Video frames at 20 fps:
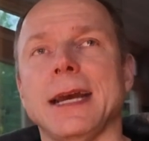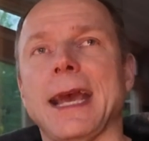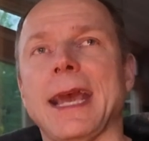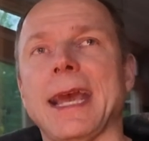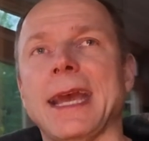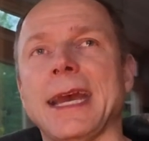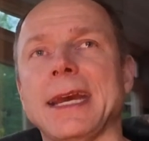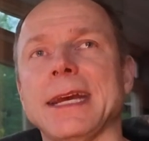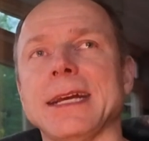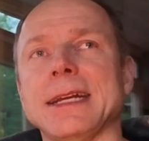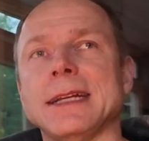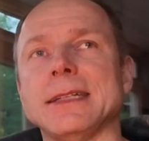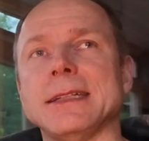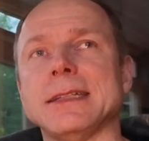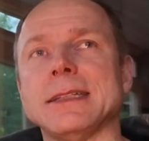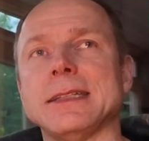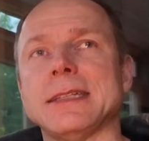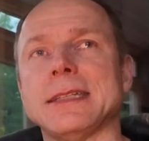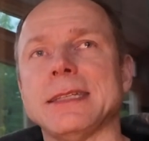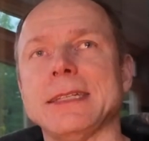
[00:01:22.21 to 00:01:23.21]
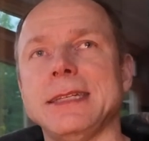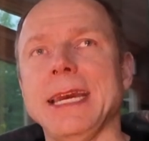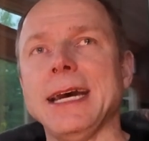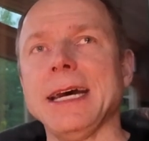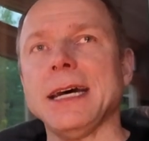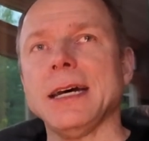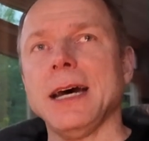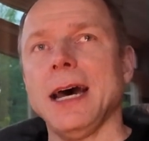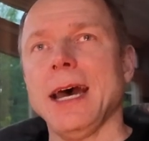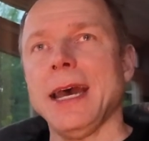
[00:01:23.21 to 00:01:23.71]
And
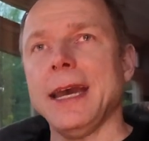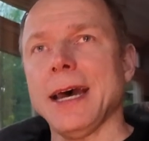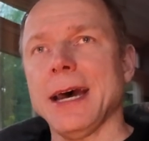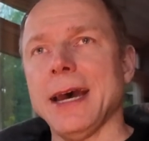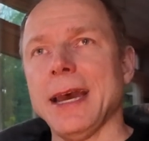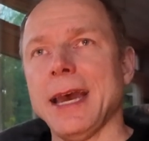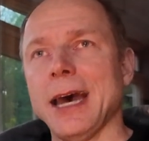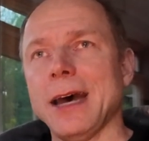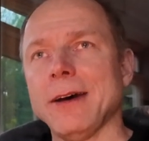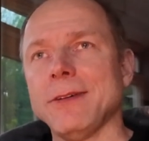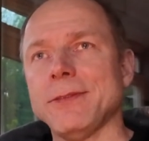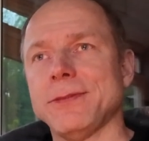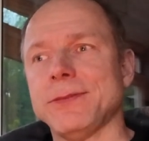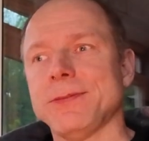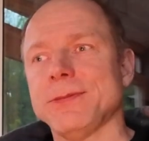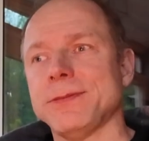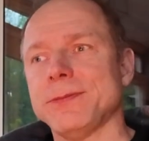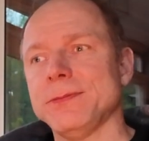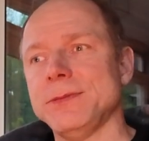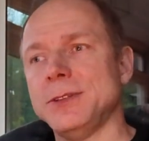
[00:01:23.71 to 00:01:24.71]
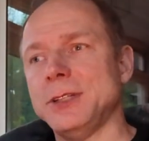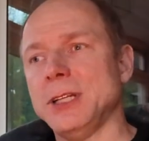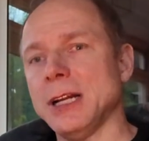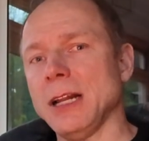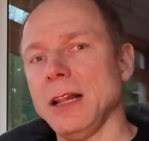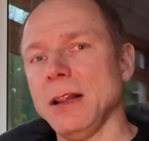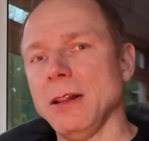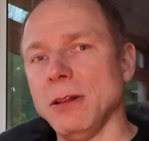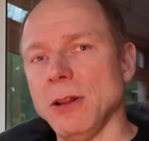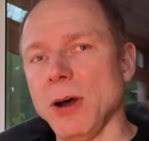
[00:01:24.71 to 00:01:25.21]
yeah, I have
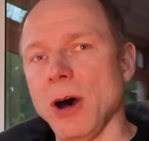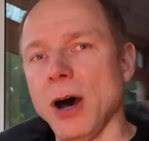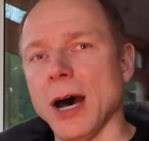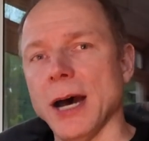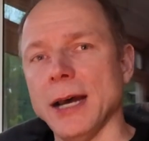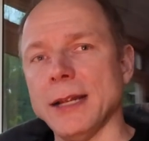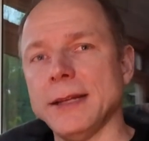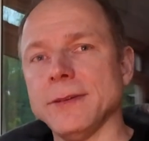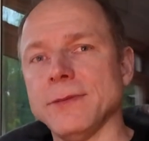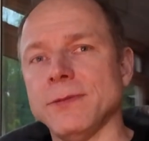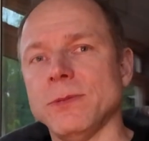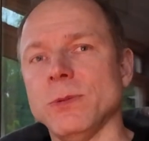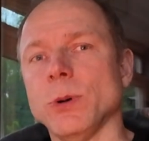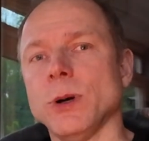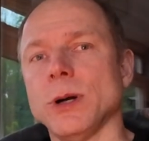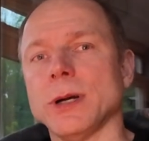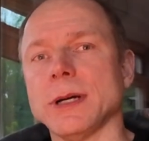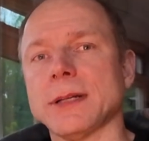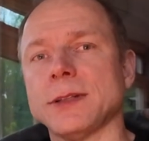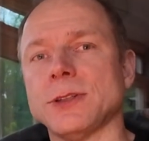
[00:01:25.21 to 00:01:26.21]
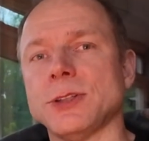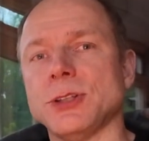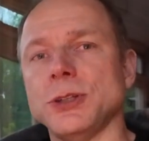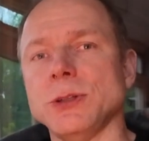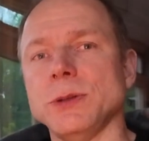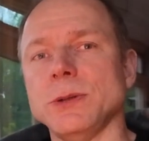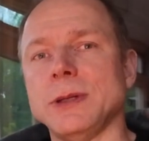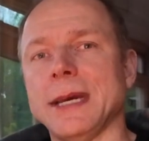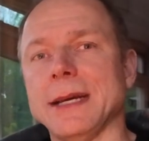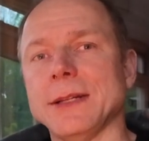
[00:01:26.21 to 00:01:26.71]
done a lot of work
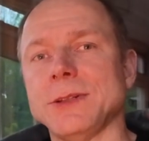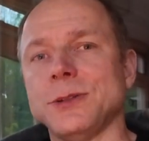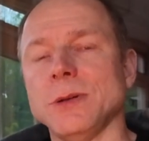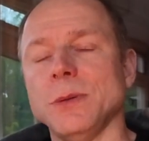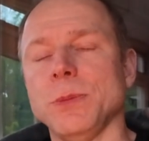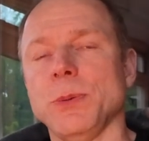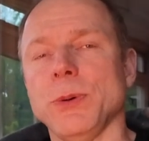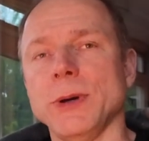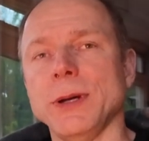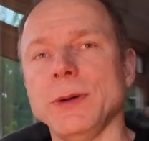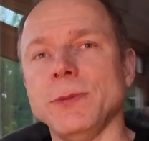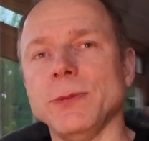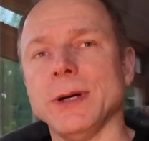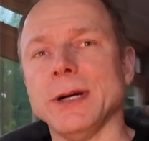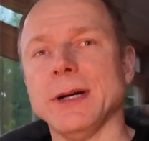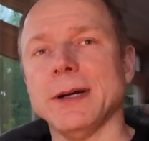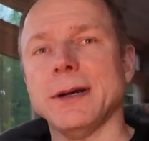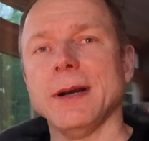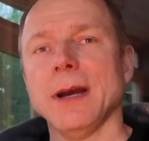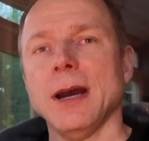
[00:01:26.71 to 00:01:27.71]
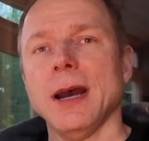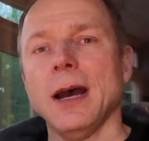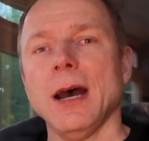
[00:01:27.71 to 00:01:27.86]
to get to a point where